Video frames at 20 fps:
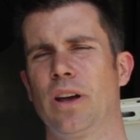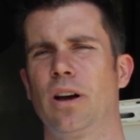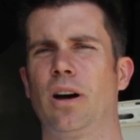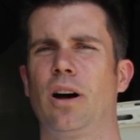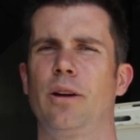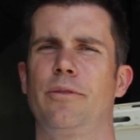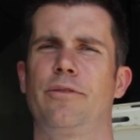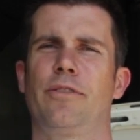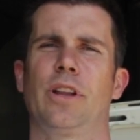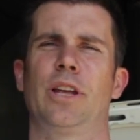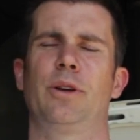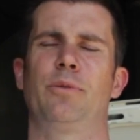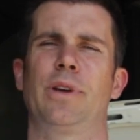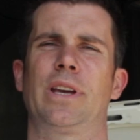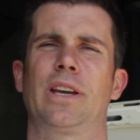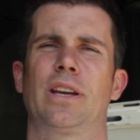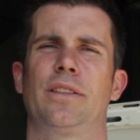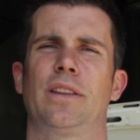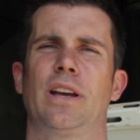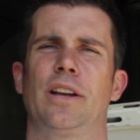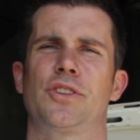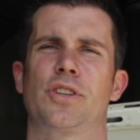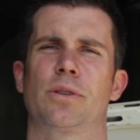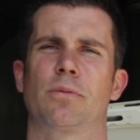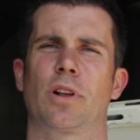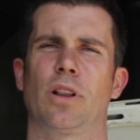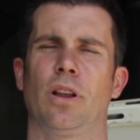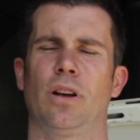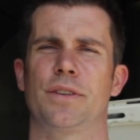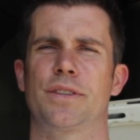hopefully we can nudge him
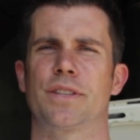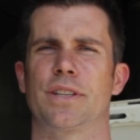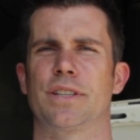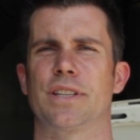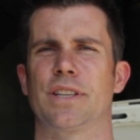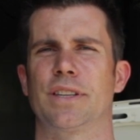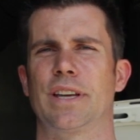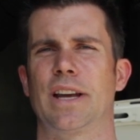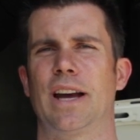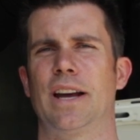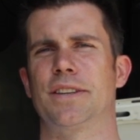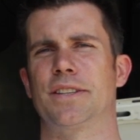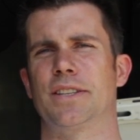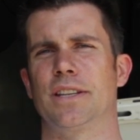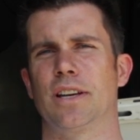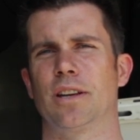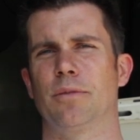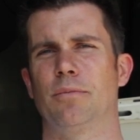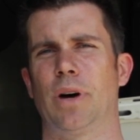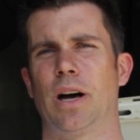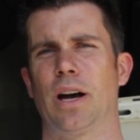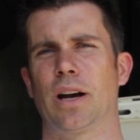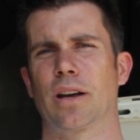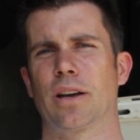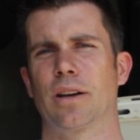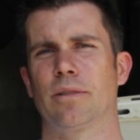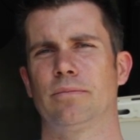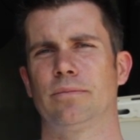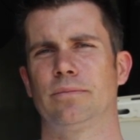closer to the 8-second mark.